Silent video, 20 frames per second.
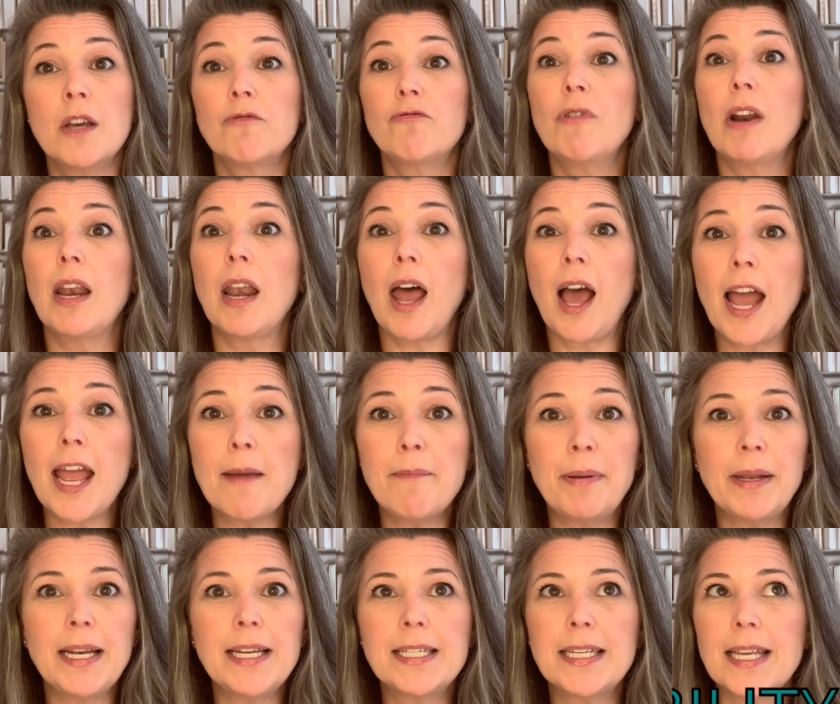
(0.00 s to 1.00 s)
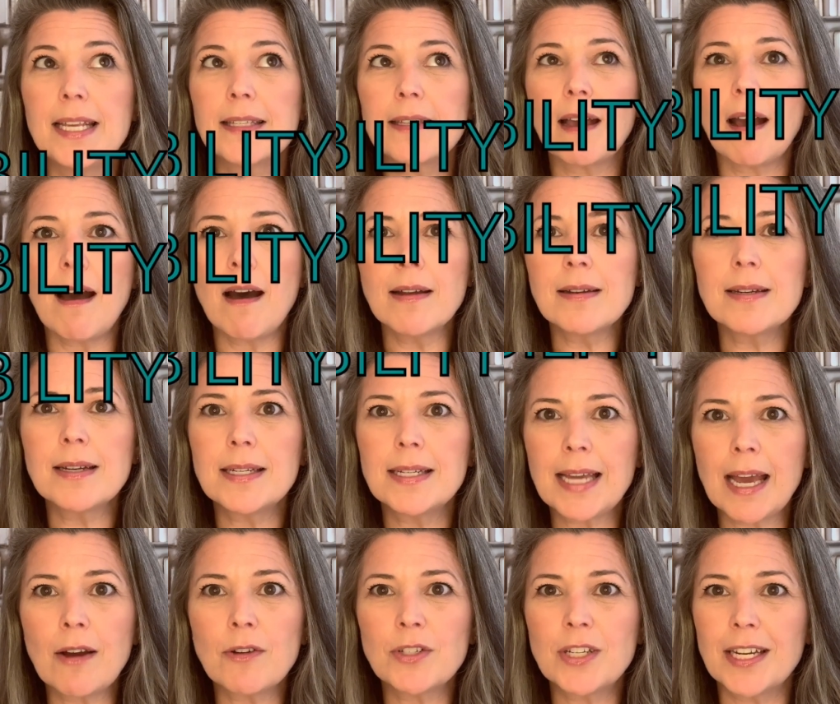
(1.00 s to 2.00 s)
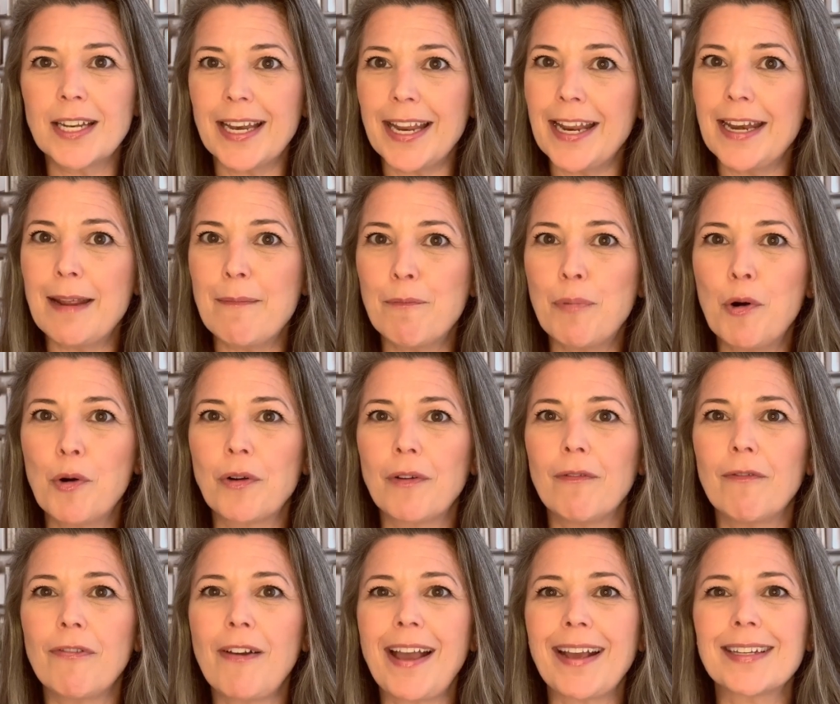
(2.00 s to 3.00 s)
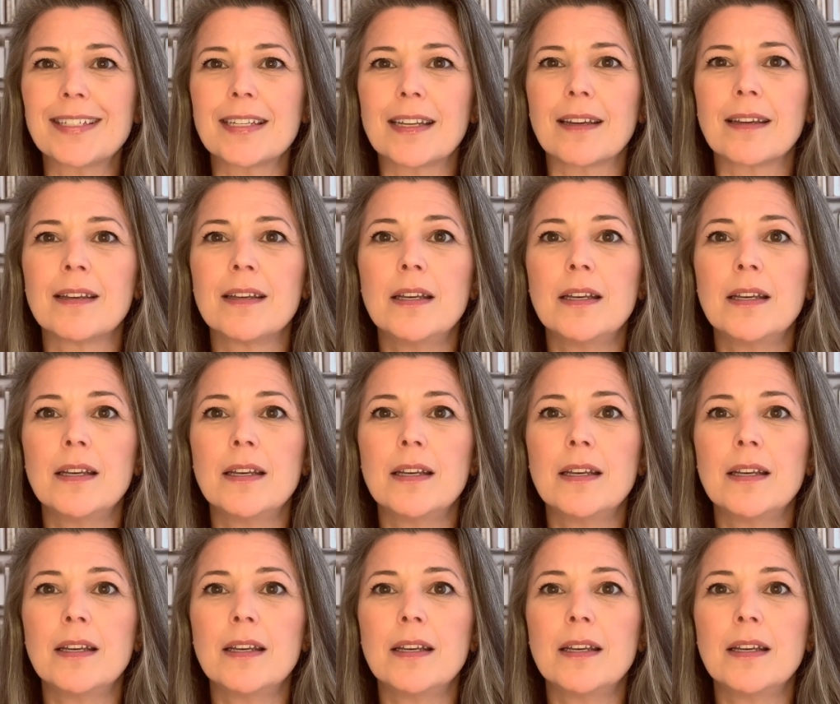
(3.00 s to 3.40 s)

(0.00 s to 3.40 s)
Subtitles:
Reliability is undoubtedly an important factor,